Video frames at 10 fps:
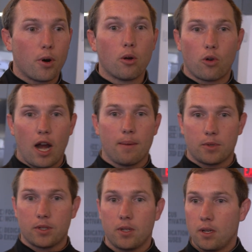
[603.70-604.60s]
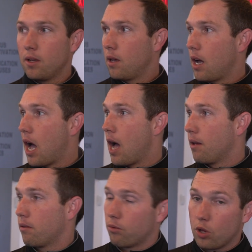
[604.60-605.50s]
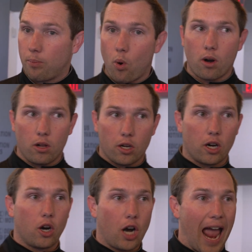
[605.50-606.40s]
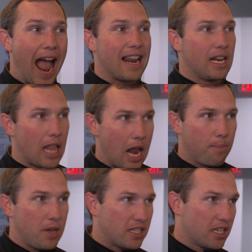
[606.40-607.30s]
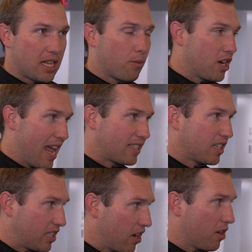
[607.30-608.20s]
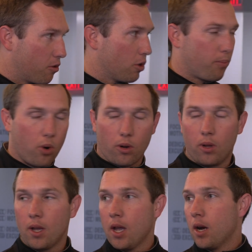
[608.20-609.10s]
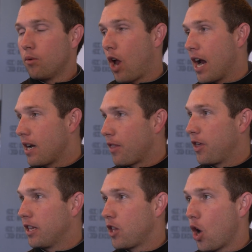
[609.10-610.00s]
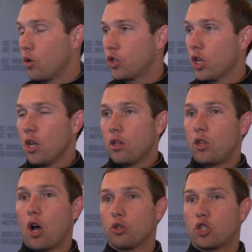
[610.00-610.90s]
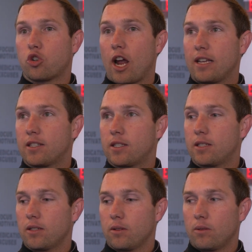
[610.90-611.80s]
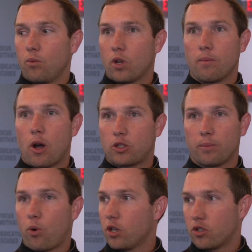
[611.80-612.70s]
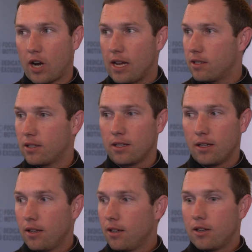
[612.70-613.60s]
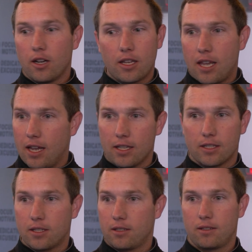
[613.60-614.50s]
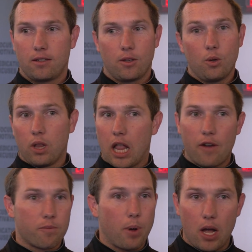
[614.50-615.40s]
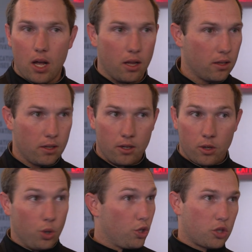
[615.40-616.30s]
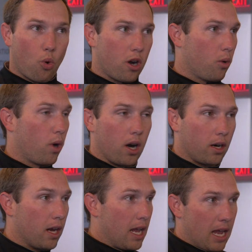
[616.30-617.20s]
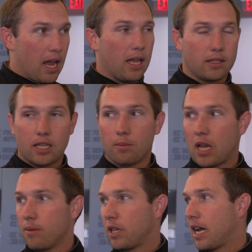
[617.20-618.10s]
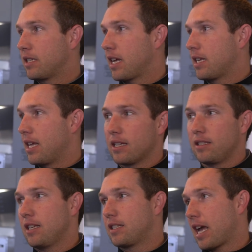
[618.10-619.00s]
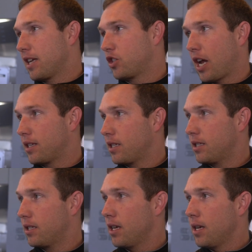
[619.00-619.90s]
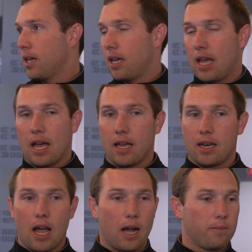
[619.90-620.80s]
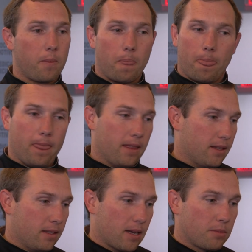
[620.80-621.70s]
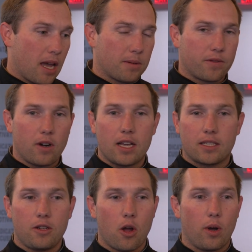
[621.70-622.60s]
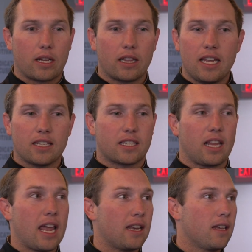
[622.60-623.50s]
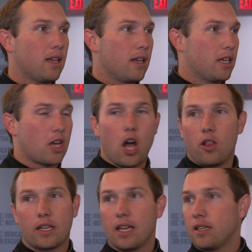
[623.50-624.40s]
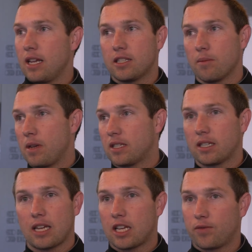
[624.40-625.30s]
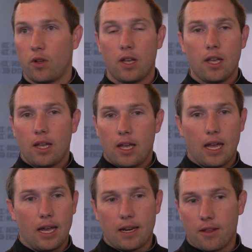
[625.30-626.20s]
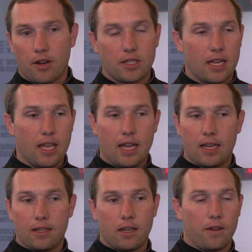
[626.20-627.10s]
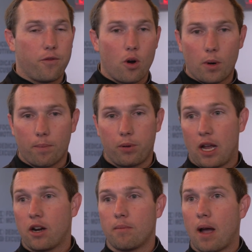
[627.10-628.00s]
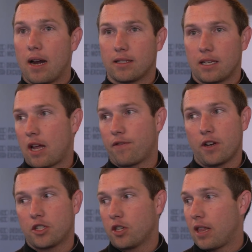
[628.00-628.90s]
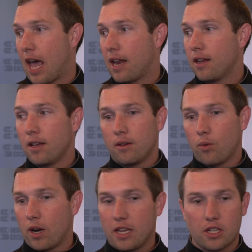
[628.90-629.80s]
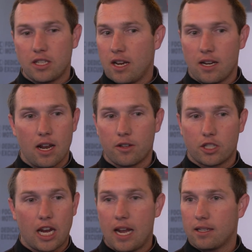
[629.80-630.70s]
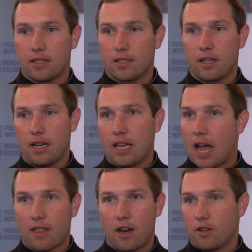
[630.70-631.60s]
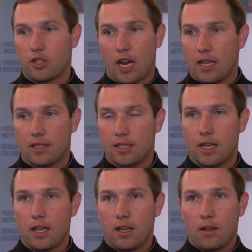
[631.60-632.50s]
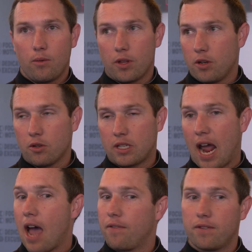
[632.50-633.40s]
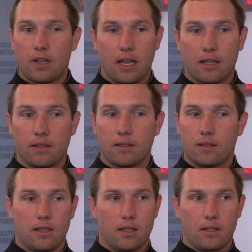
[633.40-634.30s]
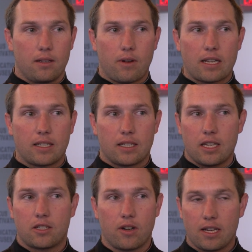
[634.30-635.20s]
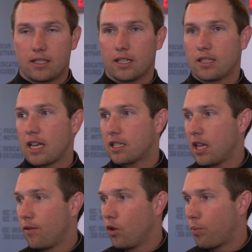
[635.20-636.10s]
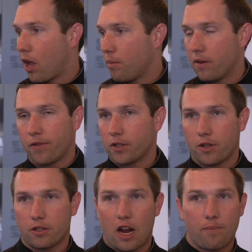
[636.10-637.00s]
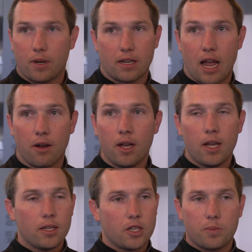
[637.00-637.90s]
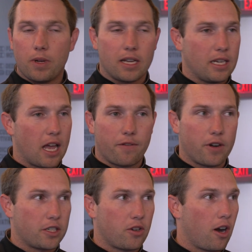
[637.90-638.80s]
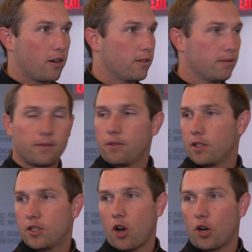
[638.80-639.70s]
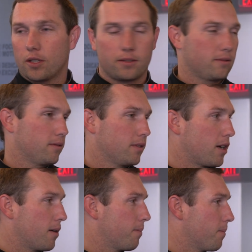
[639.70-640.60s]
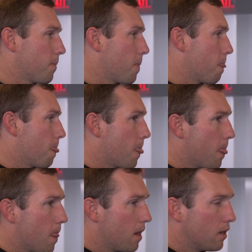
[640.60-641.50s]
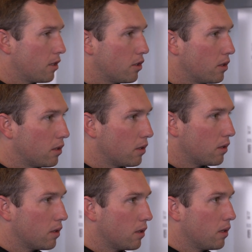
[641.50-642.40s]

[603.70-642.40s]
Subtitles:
programs through the portal or added a lot of pieces that were necessary through the portal, right? And I think those traits were the most important traits. Good kids who loved ball, who just wanted to work. And sometimes, like I said, kids need second chances. And sometimes for us, you know, a clean slate is all a kid needs to be successful. And there's a kid, a former player of mine is the definition of that, where he just needed another chance. And he got that other chance with a new staff, and the rest is history. His success level will probably be a first-round draft pick now, just because he got a fresh start. Sorry. What led you to your defensive coordinator?